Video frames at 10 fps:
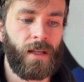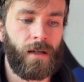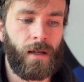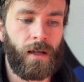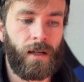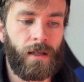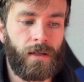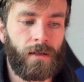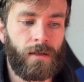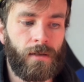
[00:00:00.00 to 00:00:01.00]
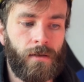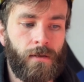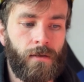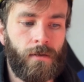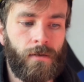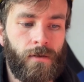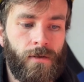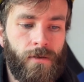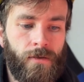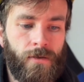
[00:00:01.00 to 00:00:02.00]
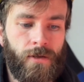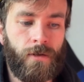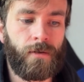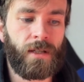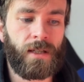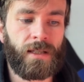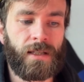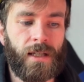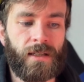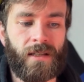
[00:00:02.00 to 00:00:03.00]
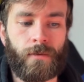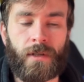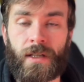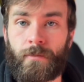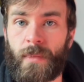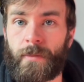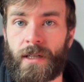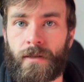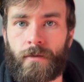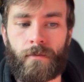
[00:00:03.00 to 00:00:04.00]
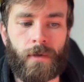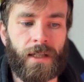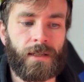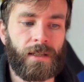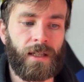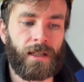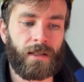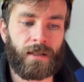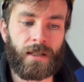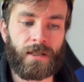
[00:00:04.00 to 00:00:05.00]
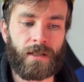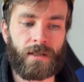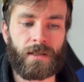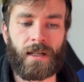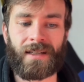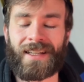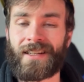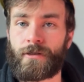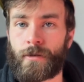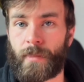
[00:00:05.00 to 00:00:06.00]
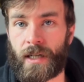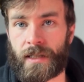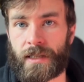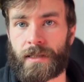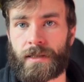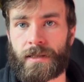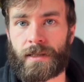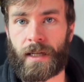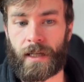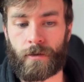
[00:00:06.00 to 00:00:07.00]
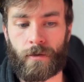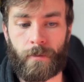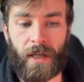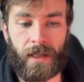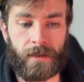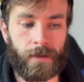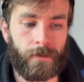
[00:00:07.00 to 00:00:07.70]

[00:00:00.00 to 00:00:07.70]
and doing these things that really mimic race day conditions and teach your body to handle the pace,